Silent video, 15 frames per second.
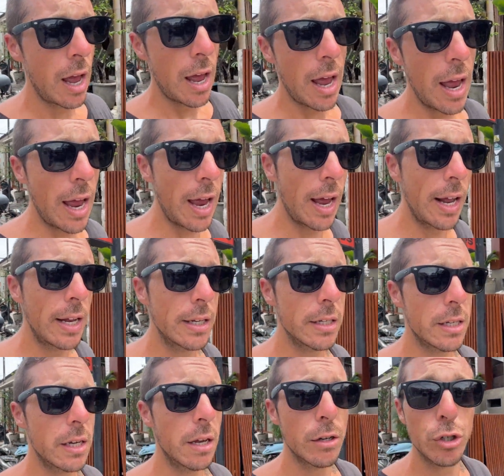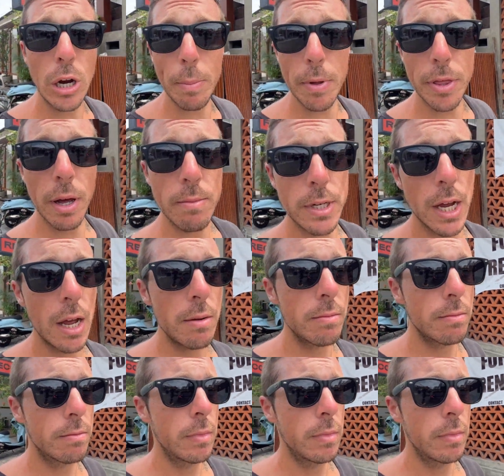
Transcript: and drop a thumbs up.